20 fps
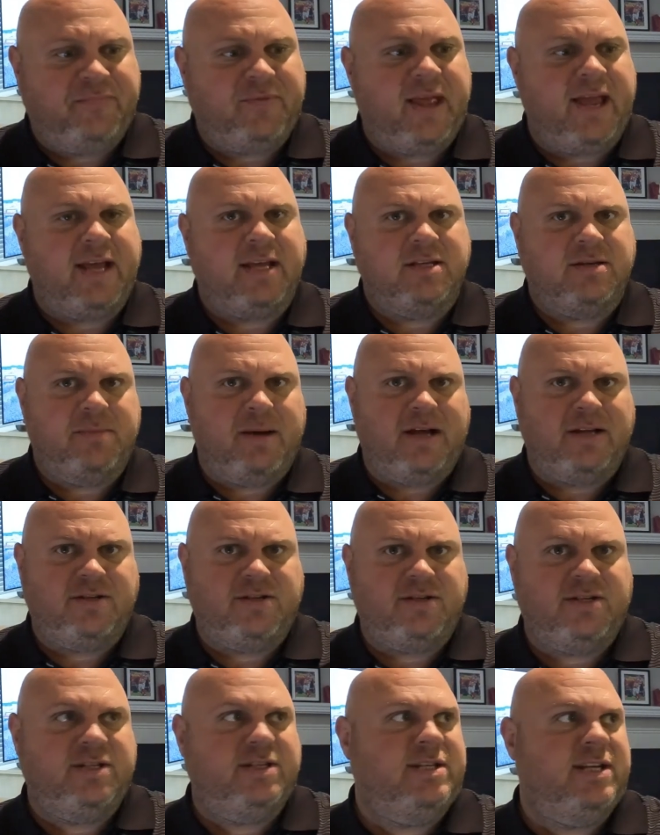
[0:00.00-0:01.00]
thing's about
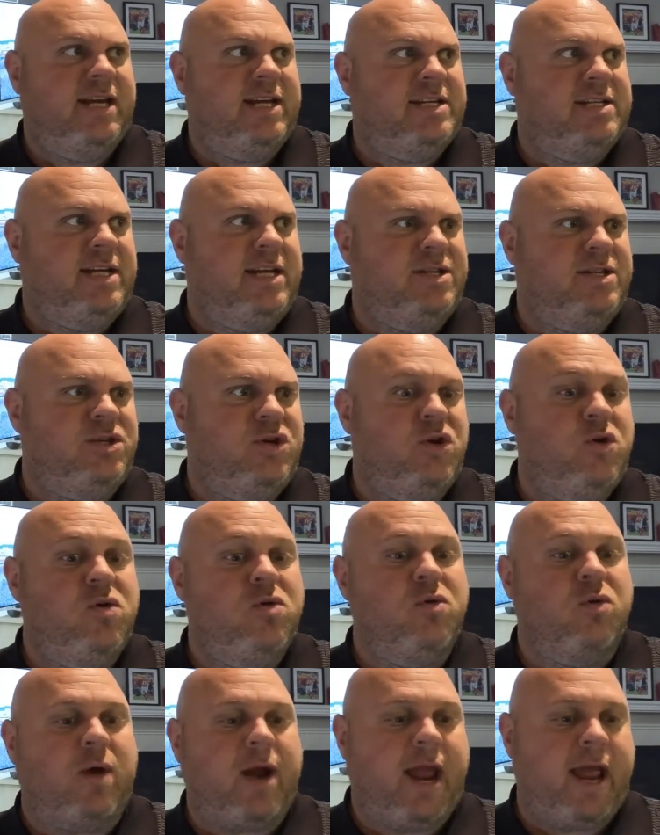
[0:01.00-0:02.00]
62
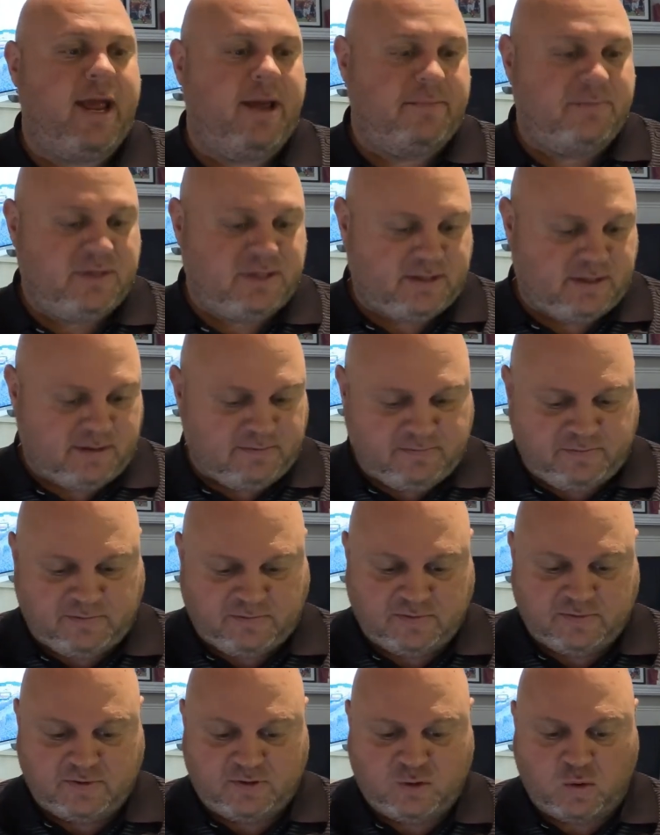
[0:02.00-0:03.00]
grams
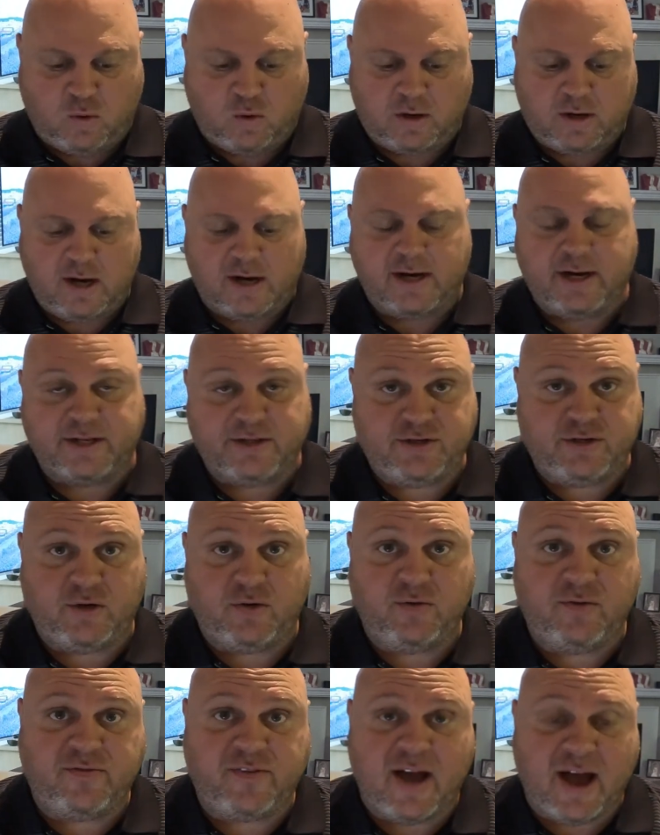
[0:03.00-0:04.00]
torque on its
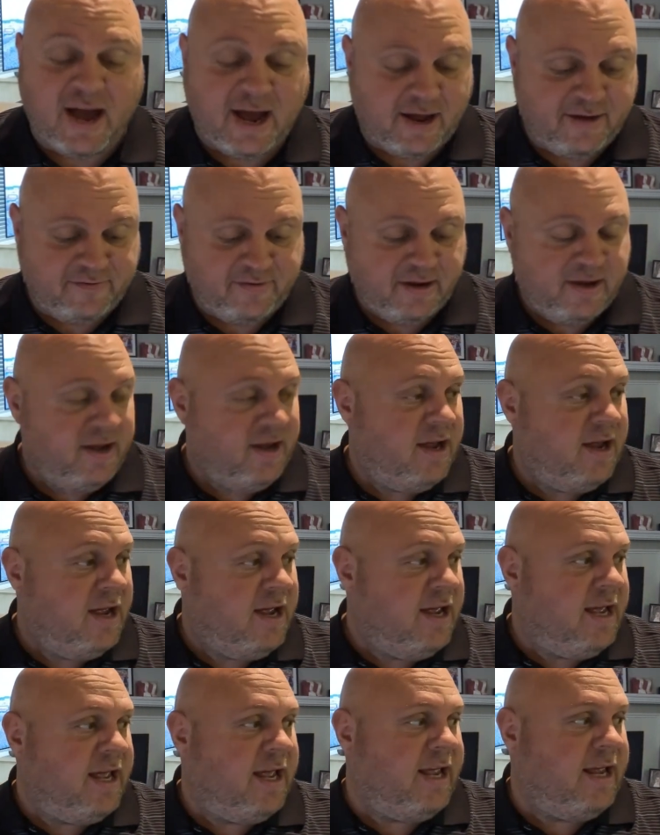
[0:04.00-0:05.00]
2.5.
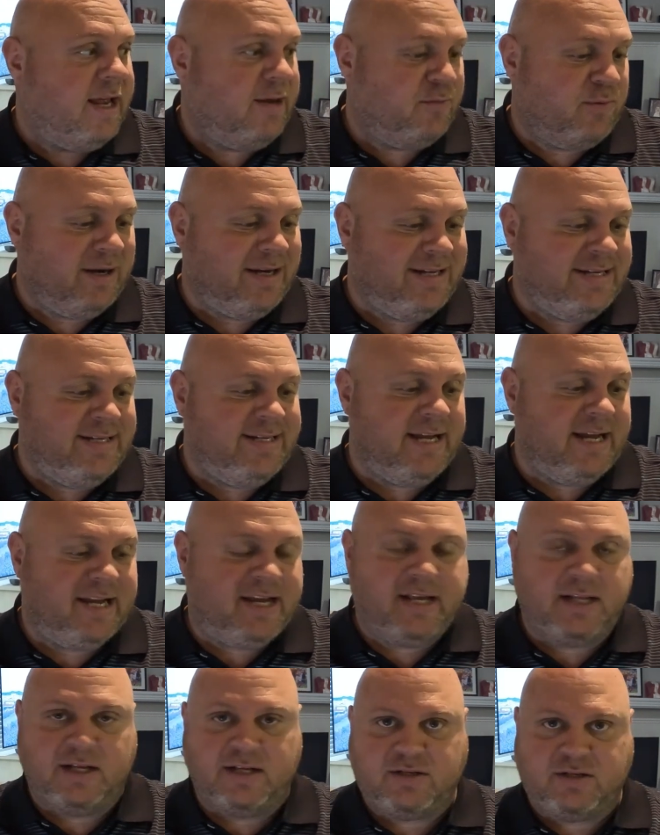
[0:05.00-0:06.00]

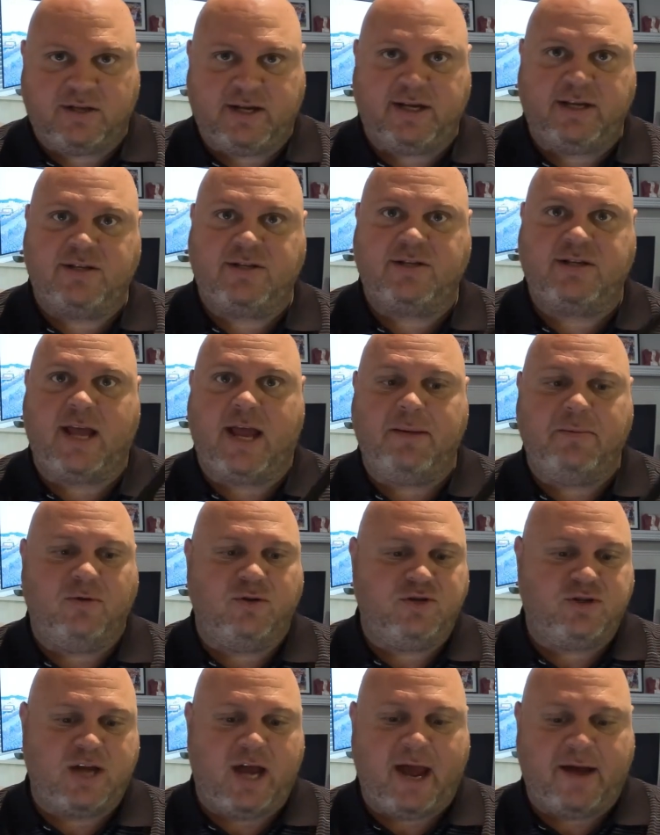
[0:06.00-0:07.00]
Ridiculously stable
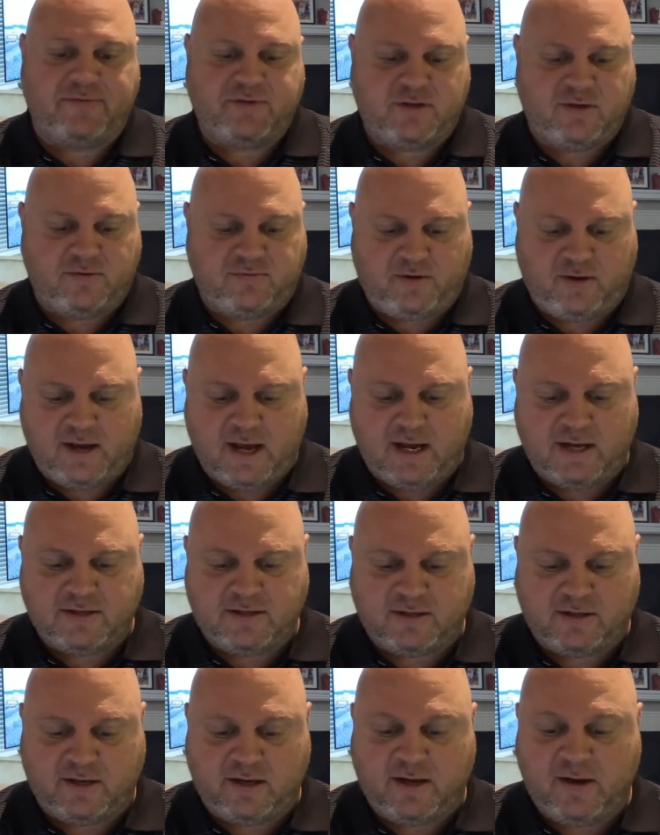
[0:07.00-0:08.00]
shaft. So if you
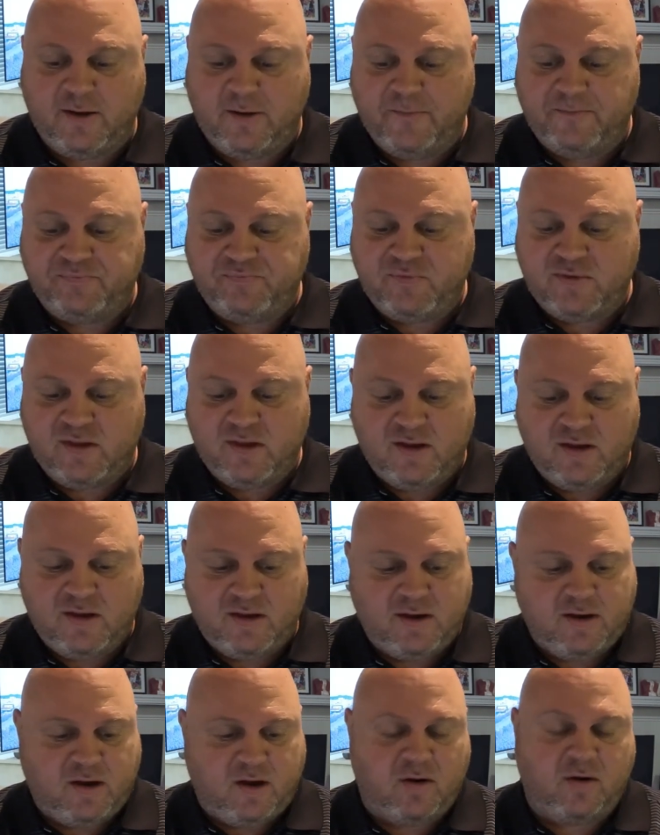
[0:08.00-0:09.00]
guys
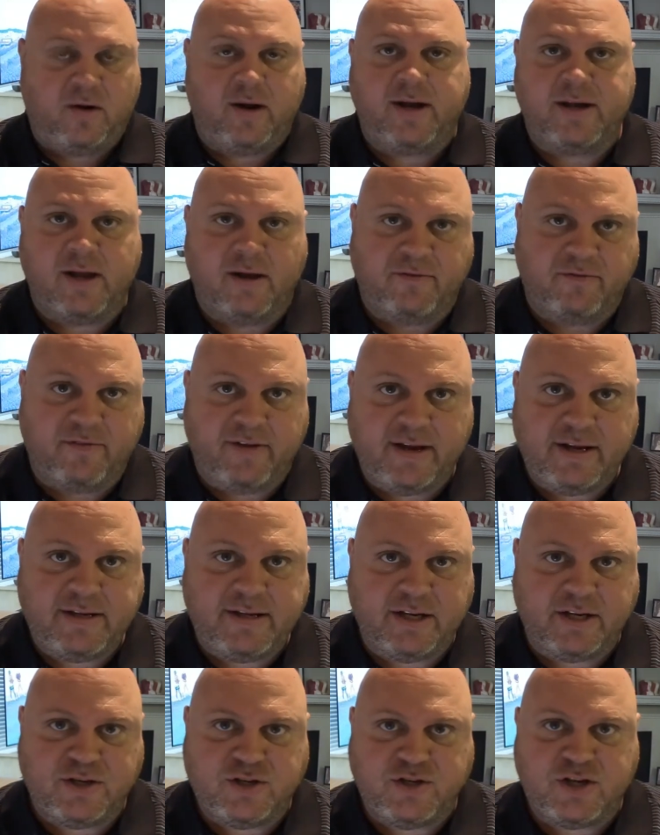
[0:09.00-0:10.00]
are in a
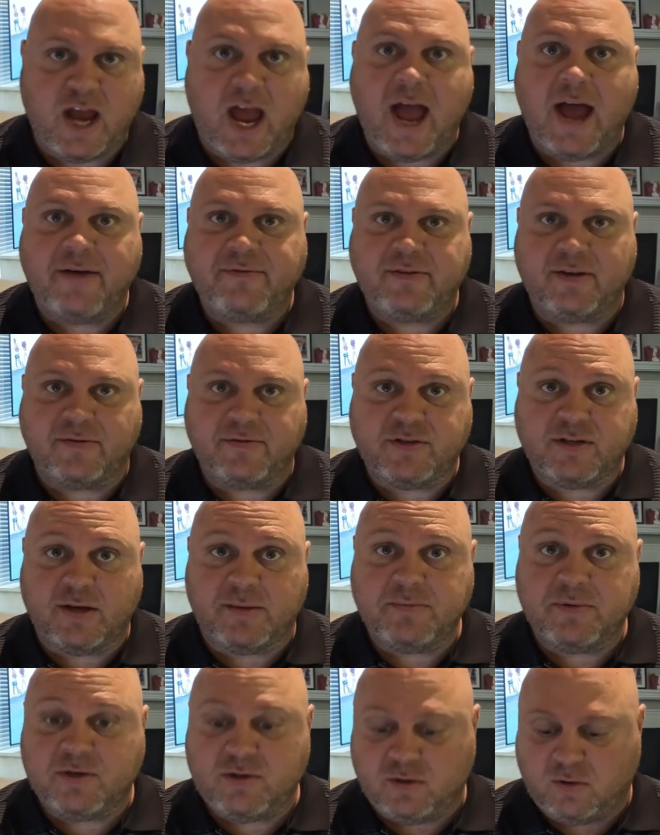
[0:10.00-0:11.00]
vintage shaft of
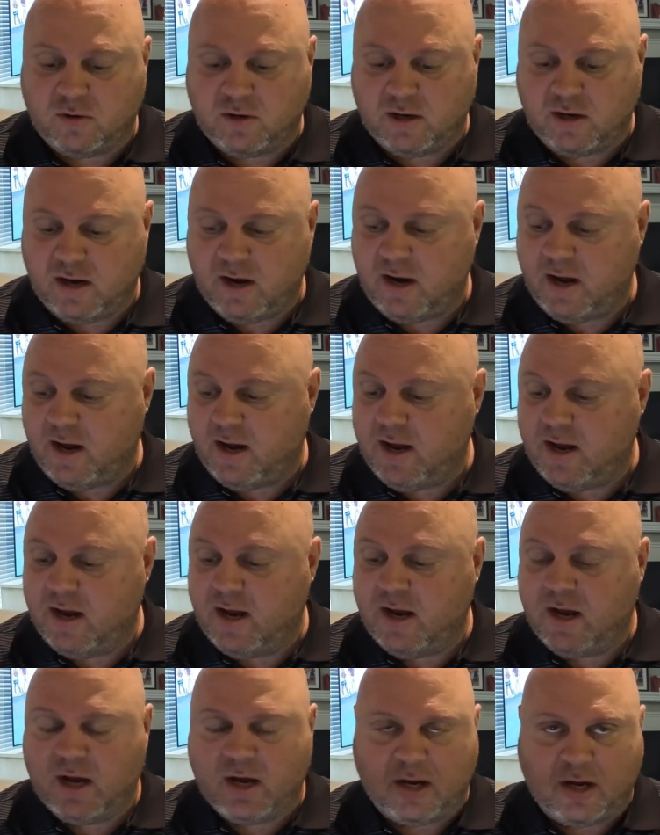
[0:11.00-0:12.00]
some sort,
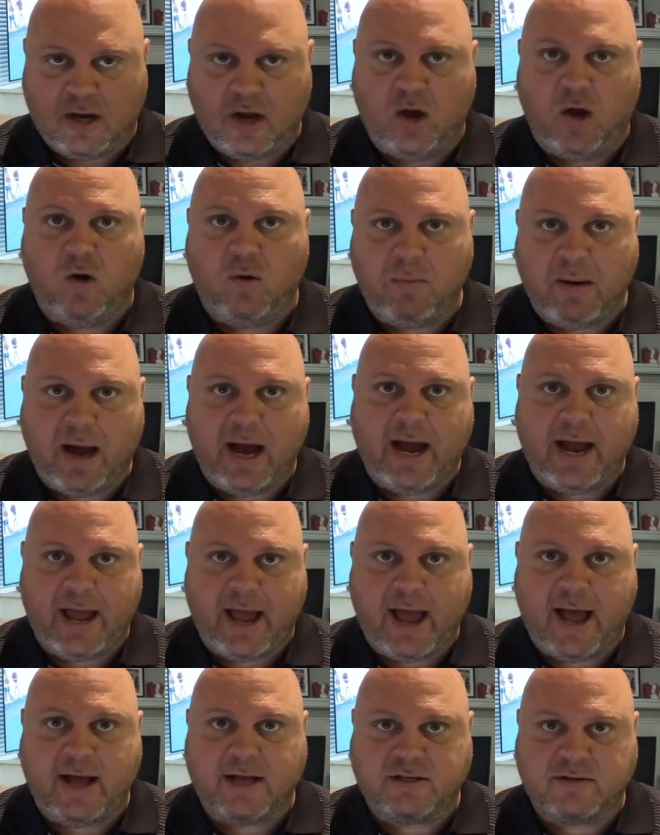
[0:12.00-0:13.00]
go buy a
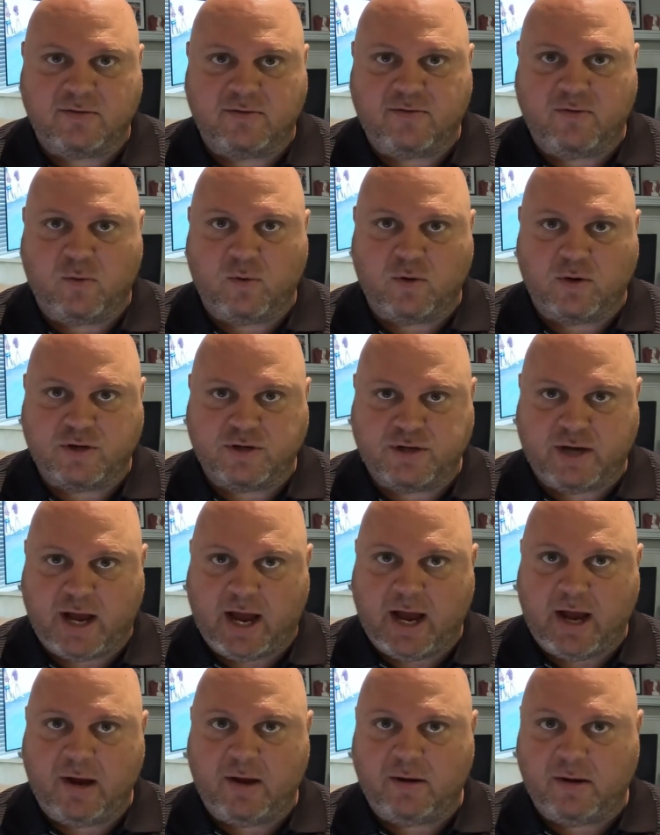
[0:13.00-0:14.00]
House of Forged.
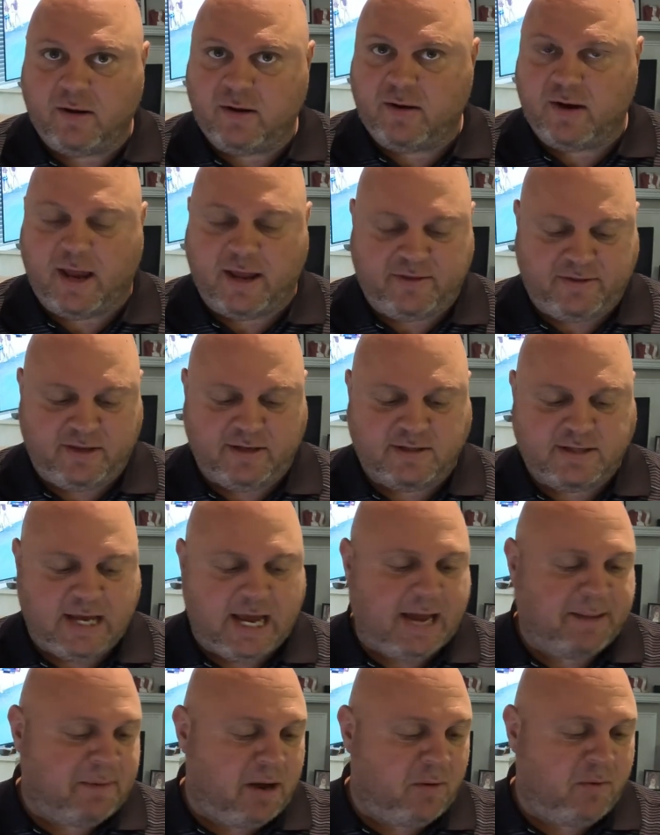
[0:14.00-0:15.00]
At this
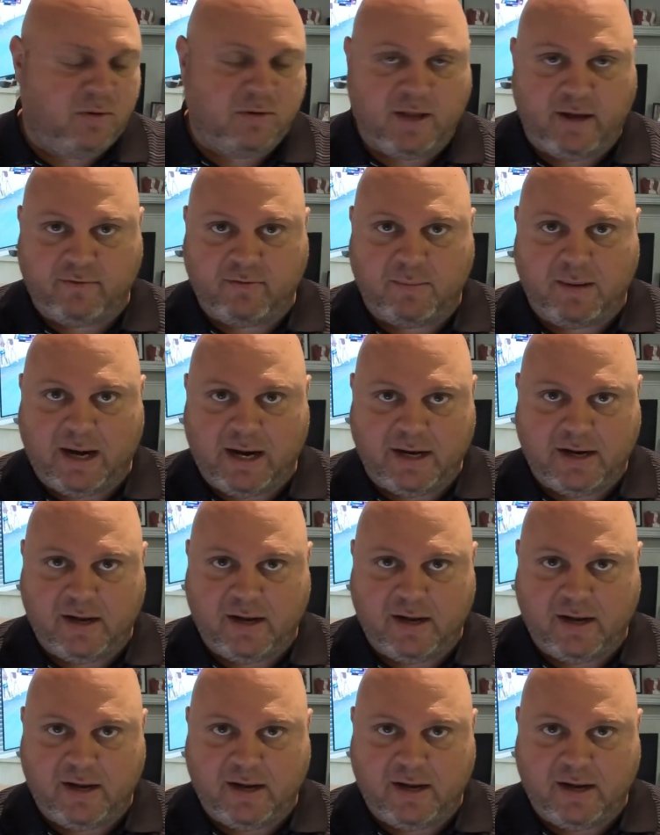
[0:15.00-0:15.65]
time, I will never buy